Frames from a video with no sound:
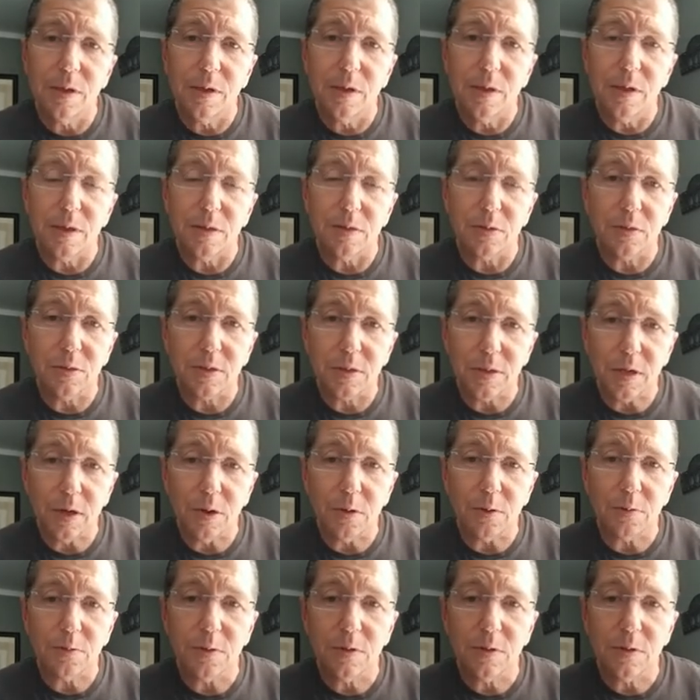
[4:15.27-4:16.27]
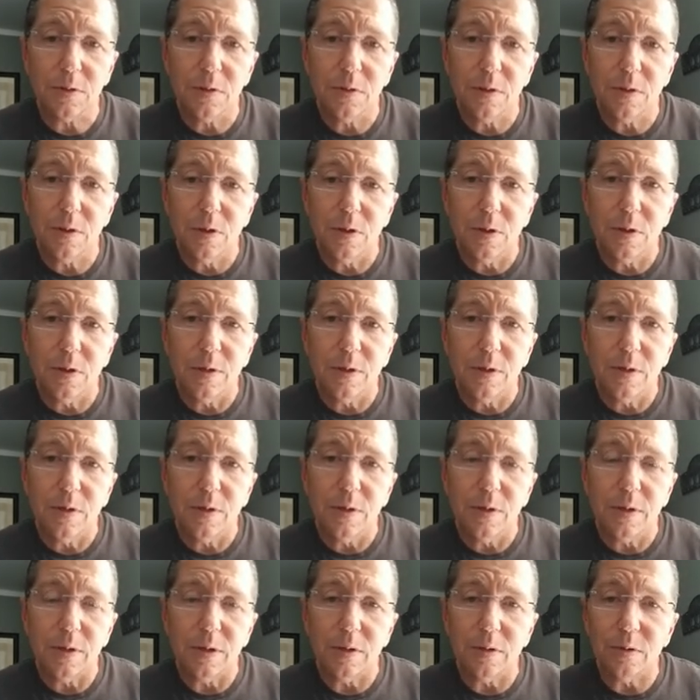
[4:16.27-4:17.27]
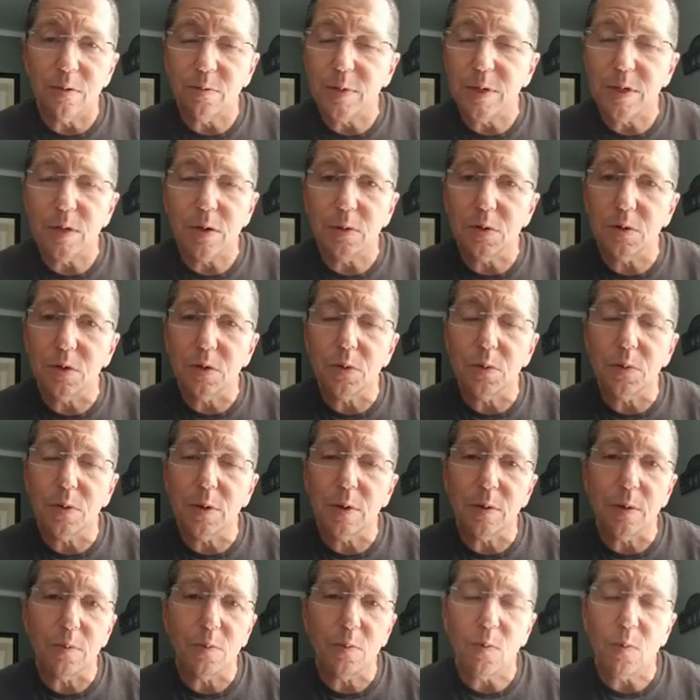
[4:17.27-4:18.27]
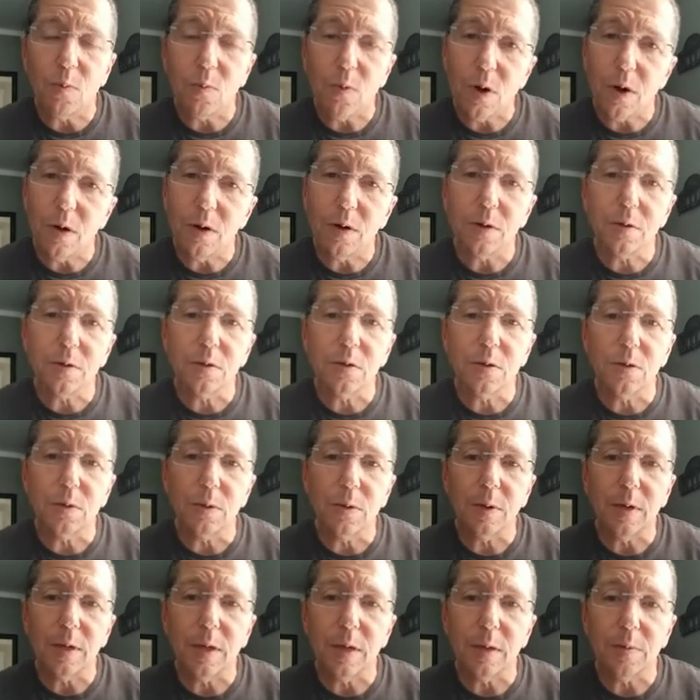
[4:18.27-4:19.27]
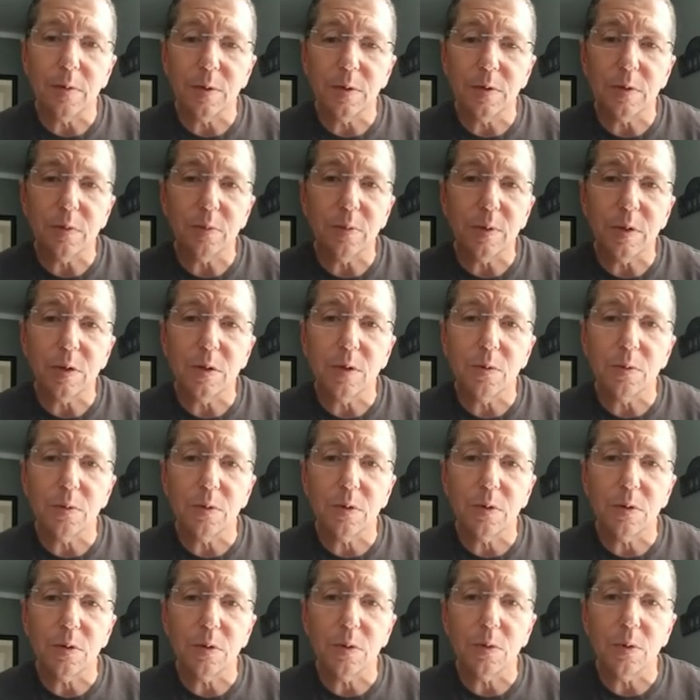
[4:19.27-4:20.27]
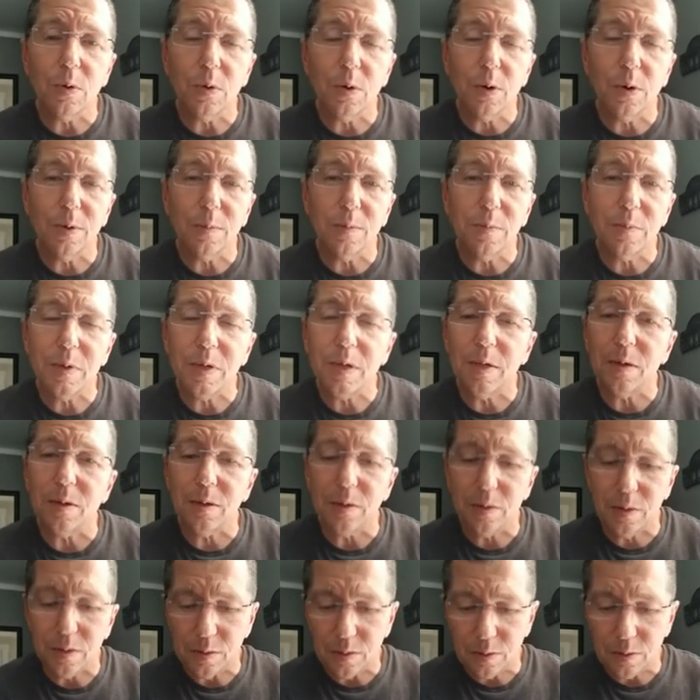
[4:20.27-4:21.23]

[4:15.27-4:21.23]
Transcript: as ourselves we don't do wrong to our neighbors and we don't do be